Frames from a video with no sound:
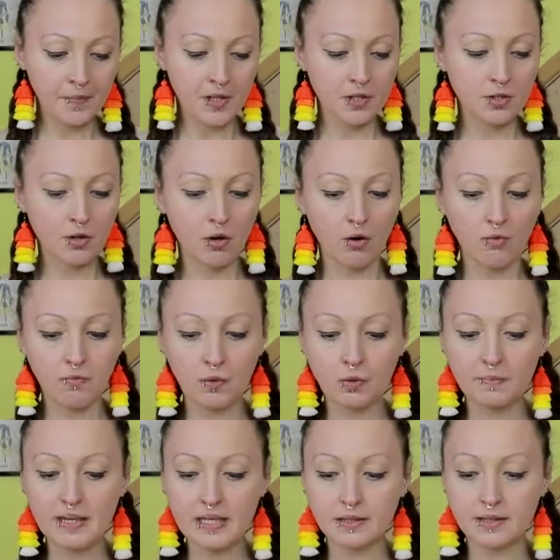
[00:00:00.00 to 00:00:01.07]
So
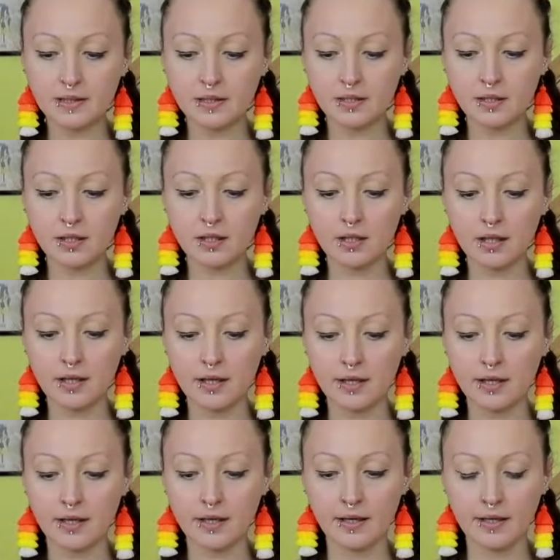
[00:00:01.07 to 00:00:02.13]
for melting
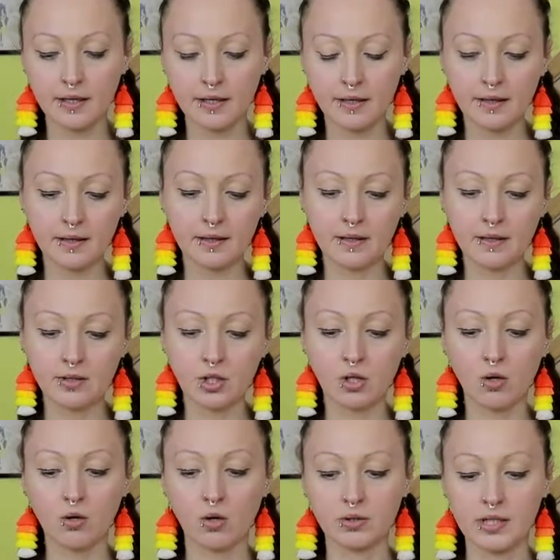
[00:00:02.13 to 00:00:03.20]
the
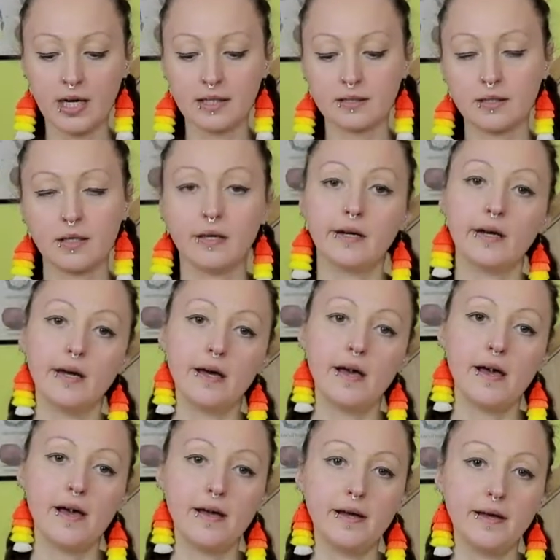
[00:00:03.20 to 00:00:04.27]
coconut
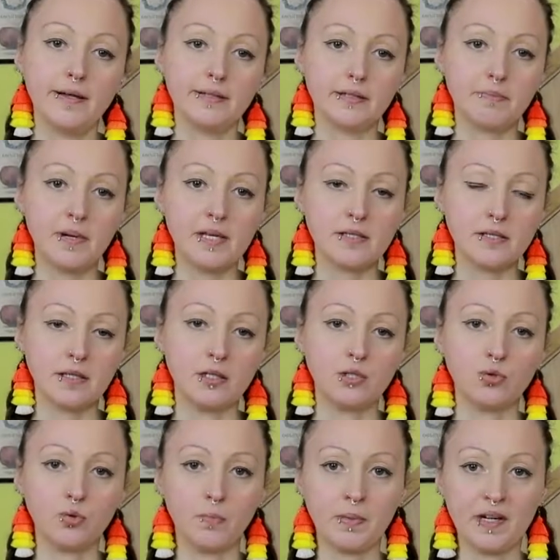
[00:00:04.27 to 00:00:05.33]
and
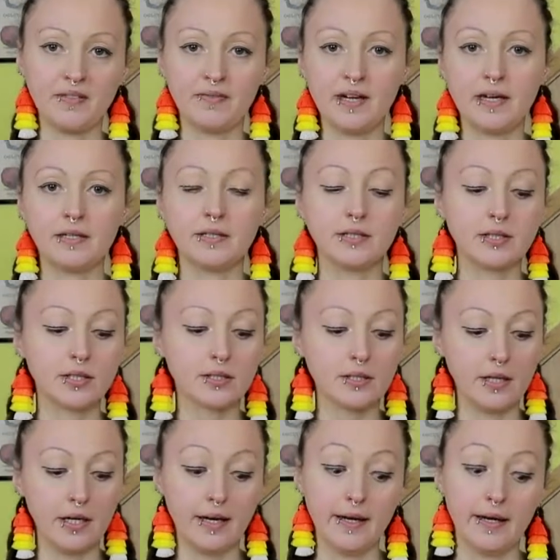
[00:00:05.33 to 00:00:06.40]
basically to
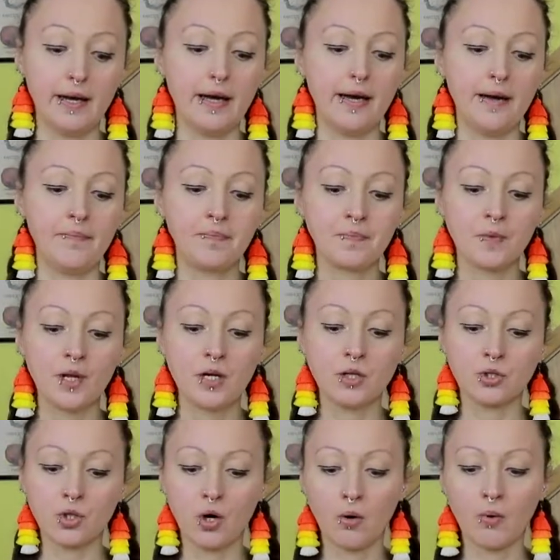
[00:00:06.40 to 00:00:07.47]
prevent
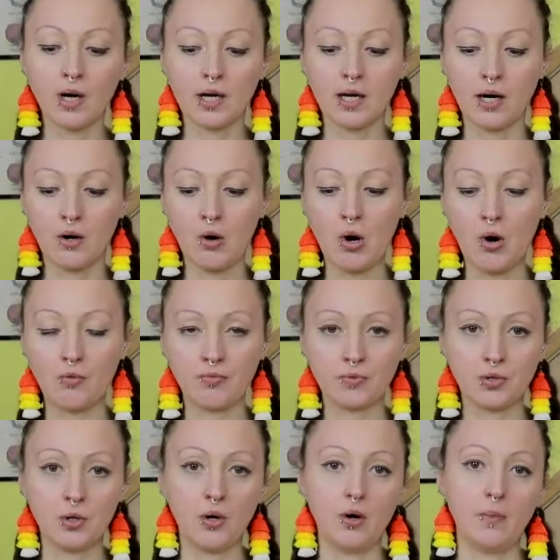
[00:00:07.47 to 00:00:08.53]
raw cacao
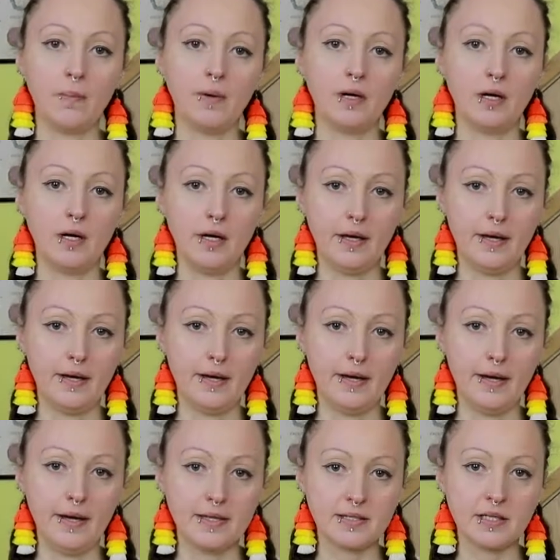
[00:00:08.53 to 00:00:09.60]
from
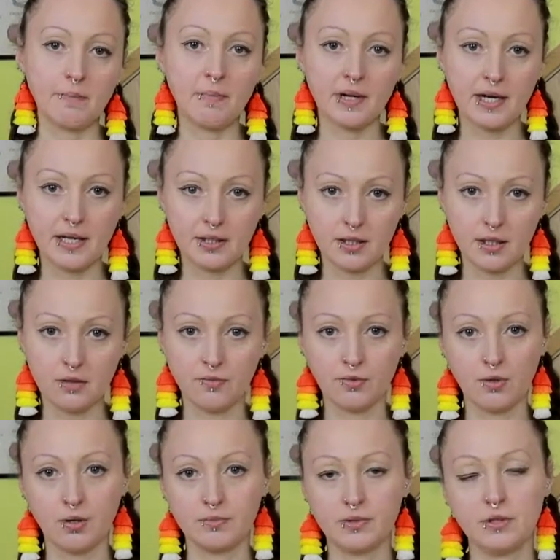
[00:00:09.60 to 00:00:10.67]
separating
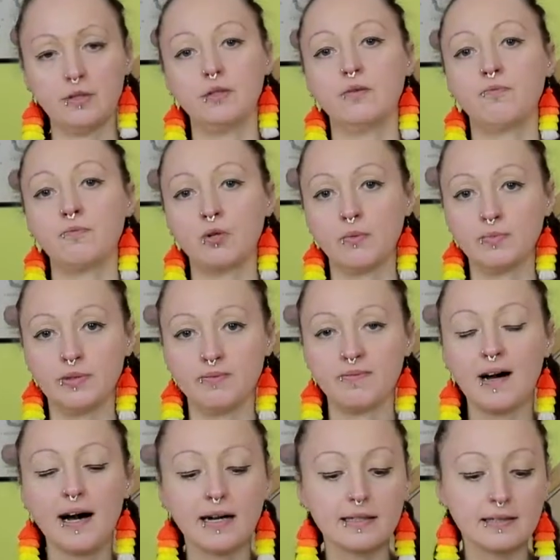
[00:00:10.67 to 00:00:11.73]
from the
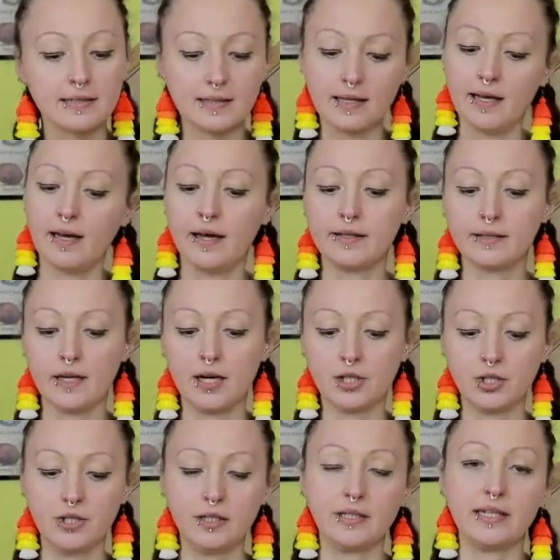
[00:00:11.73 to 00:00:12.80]
fats and
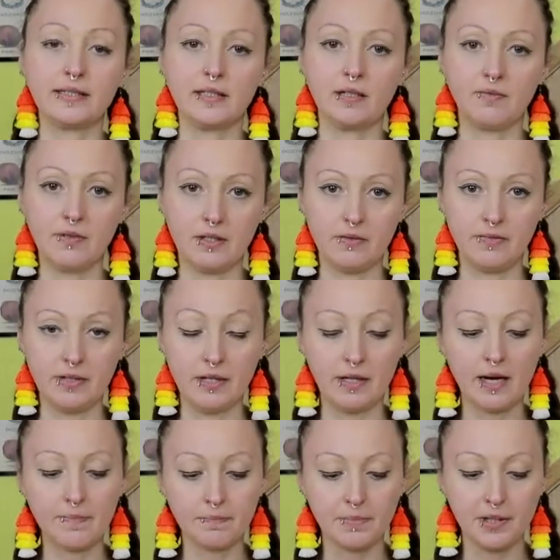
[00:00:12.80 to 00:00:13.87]
actually getting very
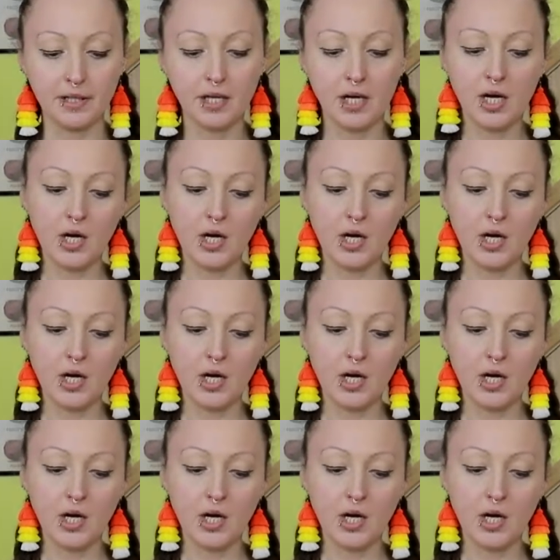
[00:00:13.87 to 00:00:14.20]
lumpy,